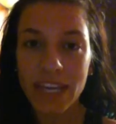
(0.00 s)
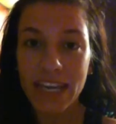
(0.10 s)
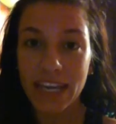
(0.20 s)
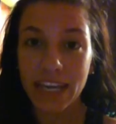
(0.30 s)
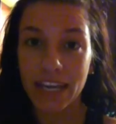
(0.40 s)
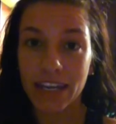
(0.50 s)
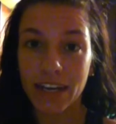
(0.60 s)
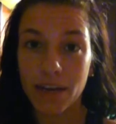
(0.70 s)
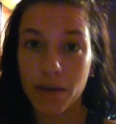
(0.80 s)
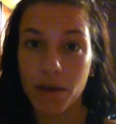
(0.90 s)

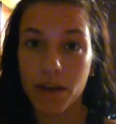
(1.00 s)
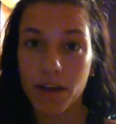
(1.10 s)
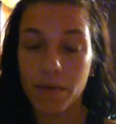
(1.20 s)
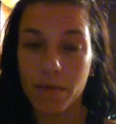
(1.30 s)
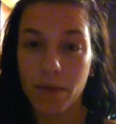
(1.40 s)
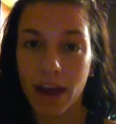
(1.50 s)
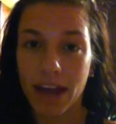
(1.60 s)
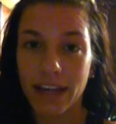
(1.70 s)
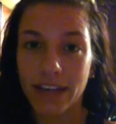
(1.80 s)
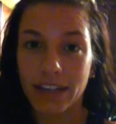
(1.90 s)
in
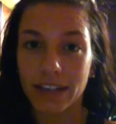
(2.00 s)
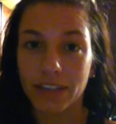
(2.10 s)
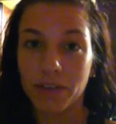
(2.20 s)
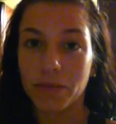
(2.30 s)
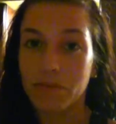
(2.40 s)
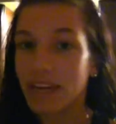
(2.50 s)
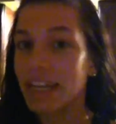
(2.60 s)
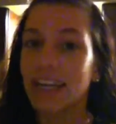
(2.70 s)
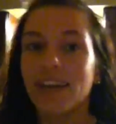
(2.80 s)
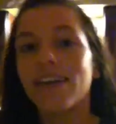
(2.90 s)
my little
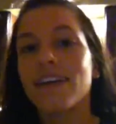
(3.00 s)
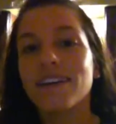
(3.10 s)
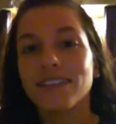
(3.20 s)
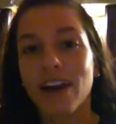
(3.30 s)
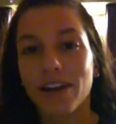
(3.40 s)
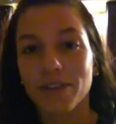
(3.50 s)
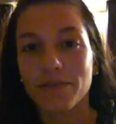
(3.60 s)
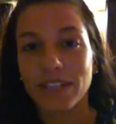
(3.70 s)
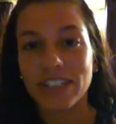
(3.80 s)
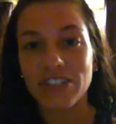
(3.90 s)
mini
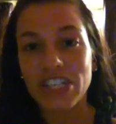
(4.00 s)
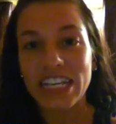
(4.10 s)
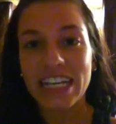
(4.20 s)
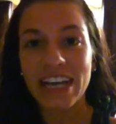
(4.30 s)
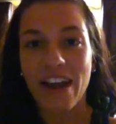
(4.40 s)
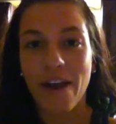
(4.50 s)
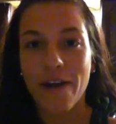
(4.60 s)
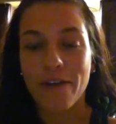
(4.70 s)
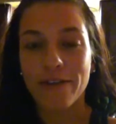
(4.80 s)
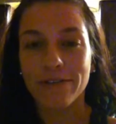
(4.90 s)
documentary
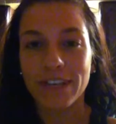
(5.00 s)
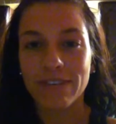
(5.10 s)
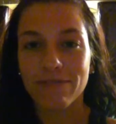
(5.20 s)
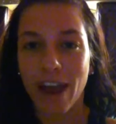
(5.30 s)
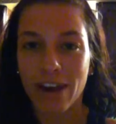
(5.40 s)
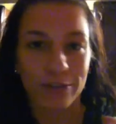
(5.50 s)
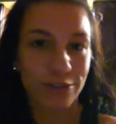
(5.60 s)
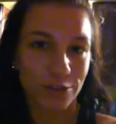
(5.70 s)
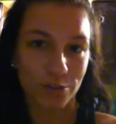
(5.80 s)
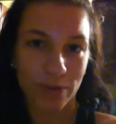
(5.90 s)
of the final
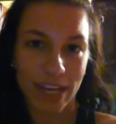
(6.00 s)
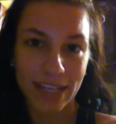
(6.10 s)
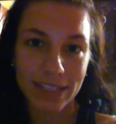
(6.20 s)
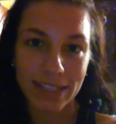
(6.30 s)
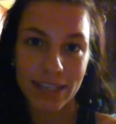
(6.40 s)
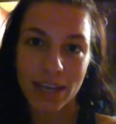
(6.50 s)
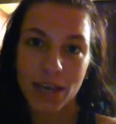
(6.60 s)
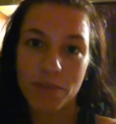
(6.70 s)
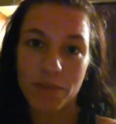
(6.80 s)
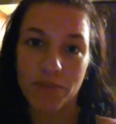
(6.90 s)
2 weeks
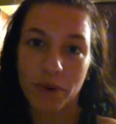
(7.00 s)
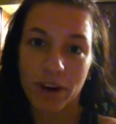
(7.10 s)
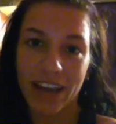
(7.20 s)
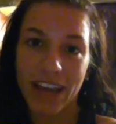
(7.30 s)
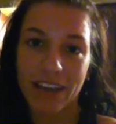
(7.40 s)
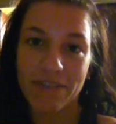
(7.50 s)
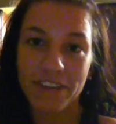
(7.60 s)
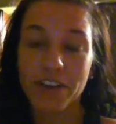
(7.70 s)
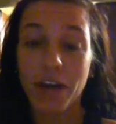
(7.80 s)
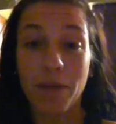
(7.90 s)
before a
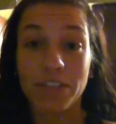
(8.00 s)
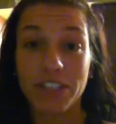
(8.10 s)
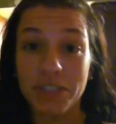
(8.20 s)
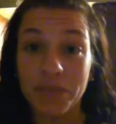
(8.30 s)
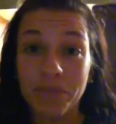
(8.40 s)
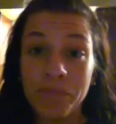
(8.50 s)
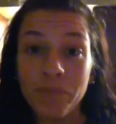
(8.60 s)
figure competition.